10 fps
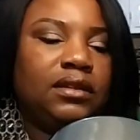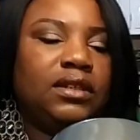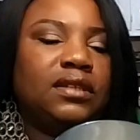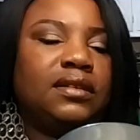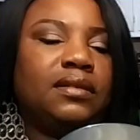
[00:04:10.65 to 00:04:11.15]

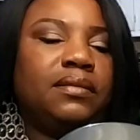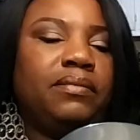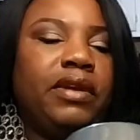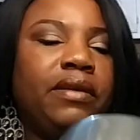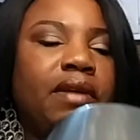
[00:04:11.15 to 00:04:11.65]
just
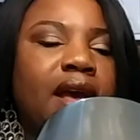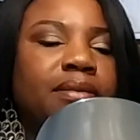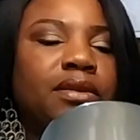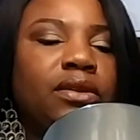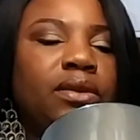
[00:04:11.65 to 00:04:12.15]

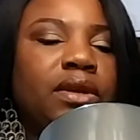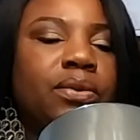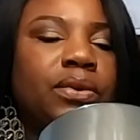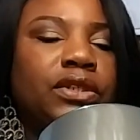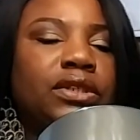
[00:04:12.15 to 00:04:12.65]
absolutely
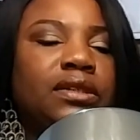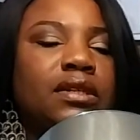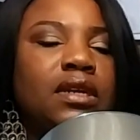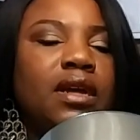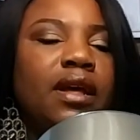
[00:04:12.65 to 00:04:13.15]

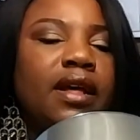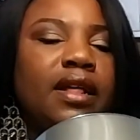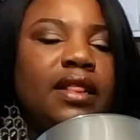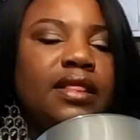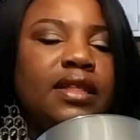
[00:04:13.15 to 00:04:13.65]
gorgeous.
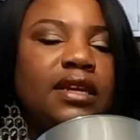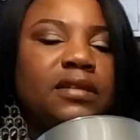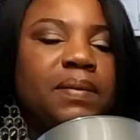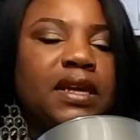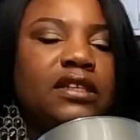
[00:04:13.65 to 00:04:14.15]

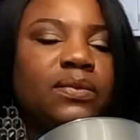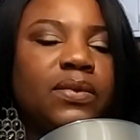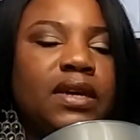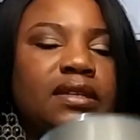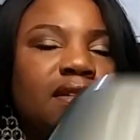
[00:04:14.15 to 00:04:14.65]
This piece
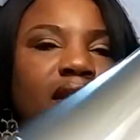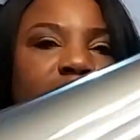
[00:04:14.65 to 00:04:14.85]
was